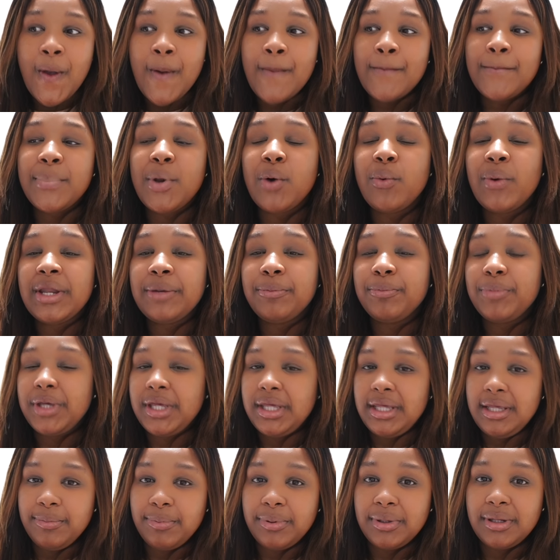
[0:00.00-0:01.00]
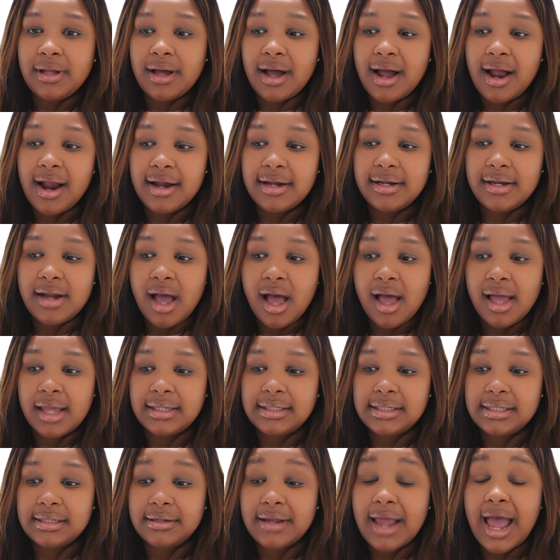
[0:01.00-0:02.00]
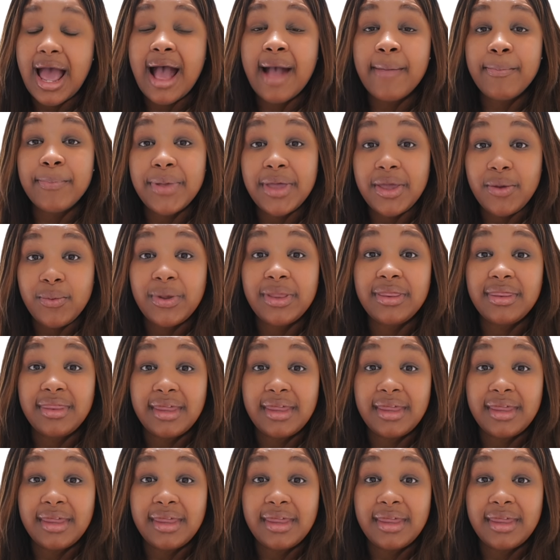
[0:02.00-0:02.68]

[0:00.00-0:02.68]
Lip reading: But when people are not happy with